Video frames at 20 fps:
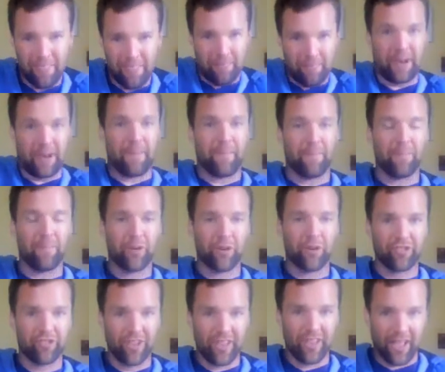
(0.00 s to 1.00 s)
But I'm
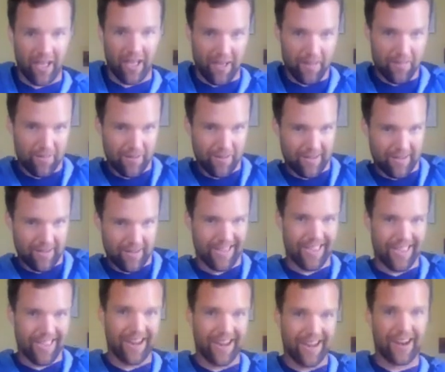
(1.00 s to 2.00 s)
pushing up. I can
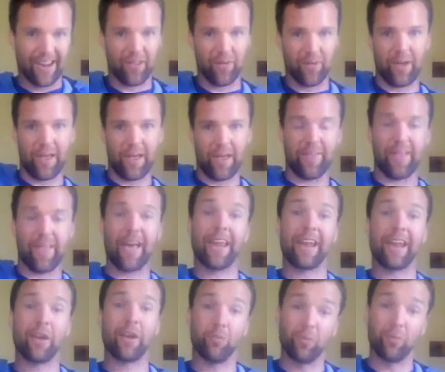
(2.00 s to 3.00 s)
get out of the way of that,
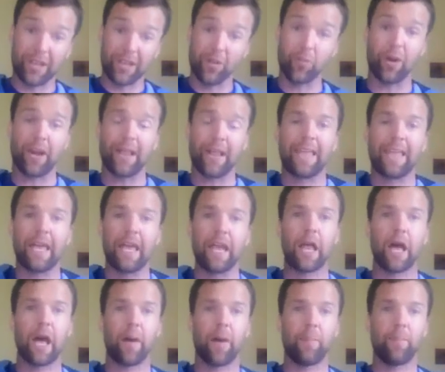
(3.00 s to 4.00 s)
and I really want to get
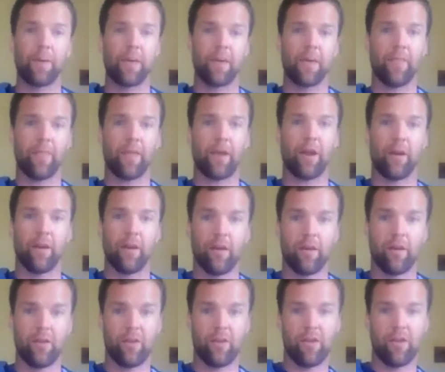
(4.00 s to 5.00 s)
up in there.
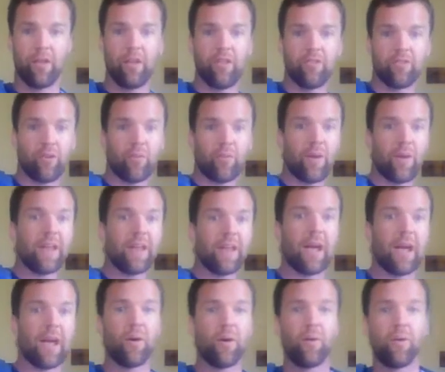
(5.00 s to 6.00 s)
So right
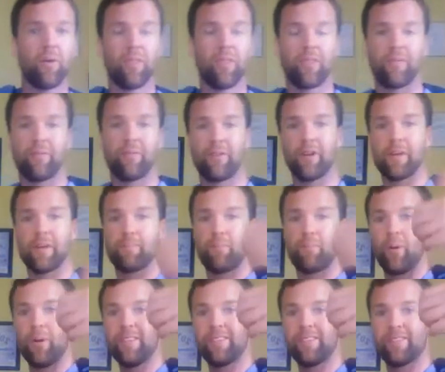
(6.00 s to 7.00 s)
now, the very
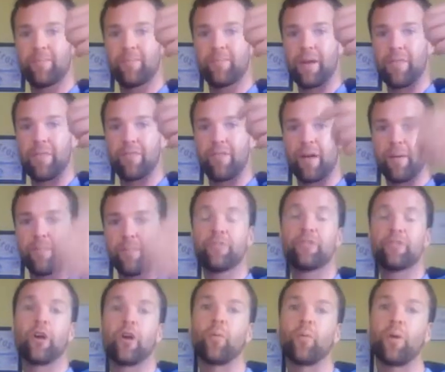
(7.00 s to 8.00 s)
points of my
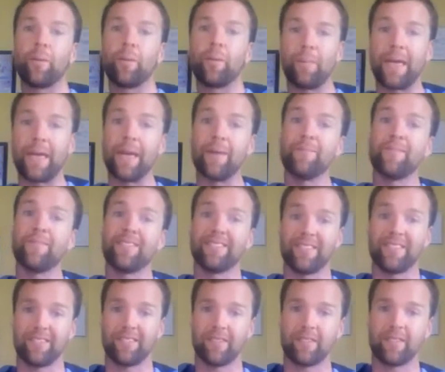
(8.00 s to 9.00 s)
thumbs are what my
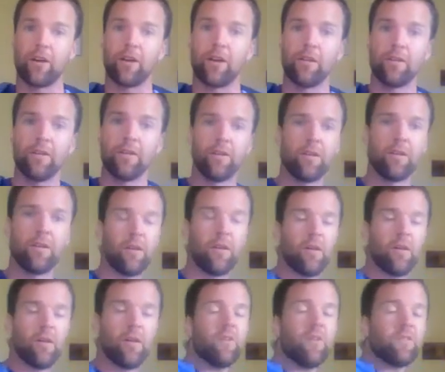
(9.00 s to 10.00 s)
emphasis is on.
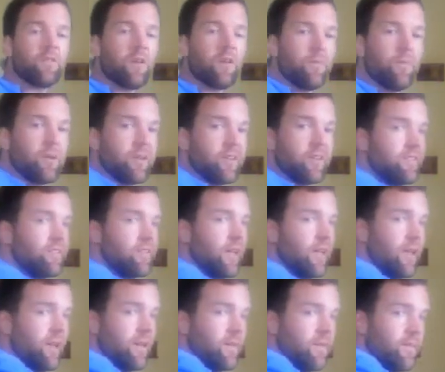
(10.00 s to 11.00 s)
So I'm going to
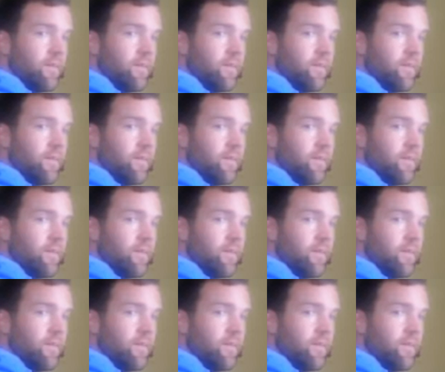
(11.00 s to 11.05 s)
sit